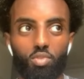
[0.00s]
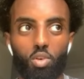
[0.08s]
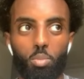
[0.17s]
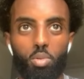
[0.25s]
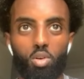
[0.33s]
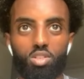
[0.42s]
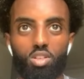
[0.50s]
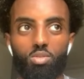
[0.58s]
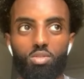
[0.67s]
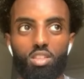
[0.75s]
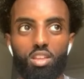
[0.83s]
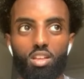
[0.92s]
football is the
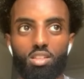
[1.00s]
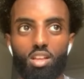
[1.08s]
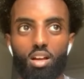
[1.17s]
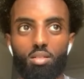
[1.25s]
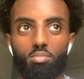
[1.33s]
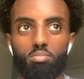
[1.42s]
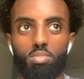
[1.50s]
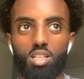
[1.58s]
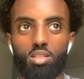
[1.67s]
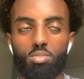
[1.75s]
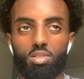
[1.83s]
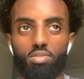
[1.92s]
only thing that
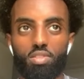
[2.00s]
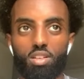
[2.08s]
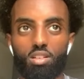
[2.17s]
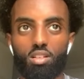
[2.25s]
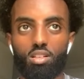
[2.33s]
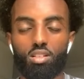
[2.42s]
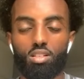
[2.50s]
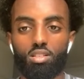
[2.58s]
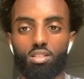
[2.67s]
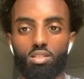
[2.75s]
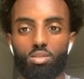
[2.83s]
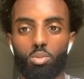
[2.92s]
made me feel
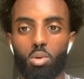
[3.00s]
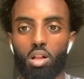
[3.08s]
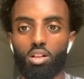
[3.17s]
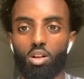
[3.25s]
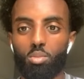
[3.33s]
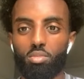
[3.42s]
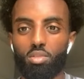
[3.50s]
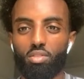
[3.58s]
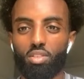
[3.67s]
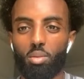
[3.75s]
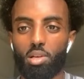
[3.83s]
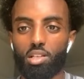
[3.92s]
welcome.
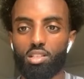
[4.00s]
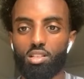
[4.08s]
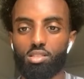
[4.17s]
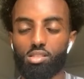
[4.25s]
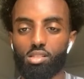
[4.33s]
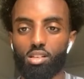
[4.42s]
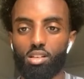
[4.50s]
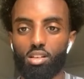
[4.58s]
Does that make sense?